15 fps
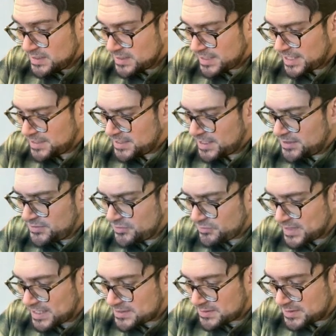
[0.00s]
can
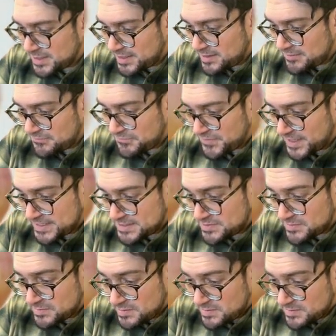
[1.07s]
indirectly
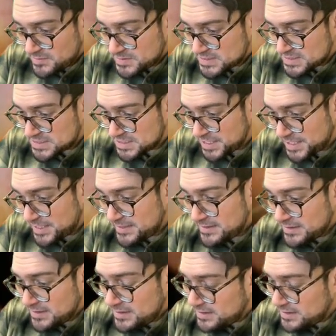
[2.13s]
affect C.